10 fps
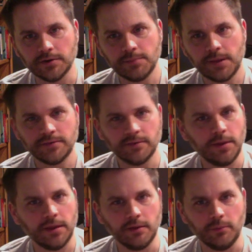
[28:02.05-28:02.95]
based and
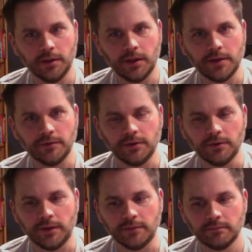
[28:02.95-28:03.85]
making you realize you know
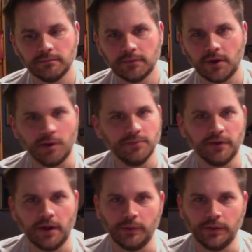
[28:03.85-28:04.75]
that carbs are
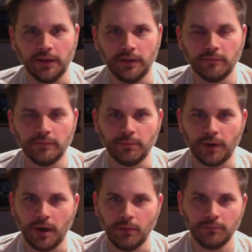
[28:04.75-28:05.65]
not really a, uh, the
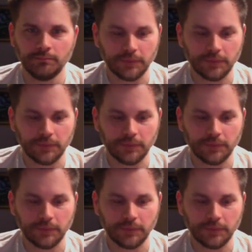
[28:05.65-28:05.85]
problem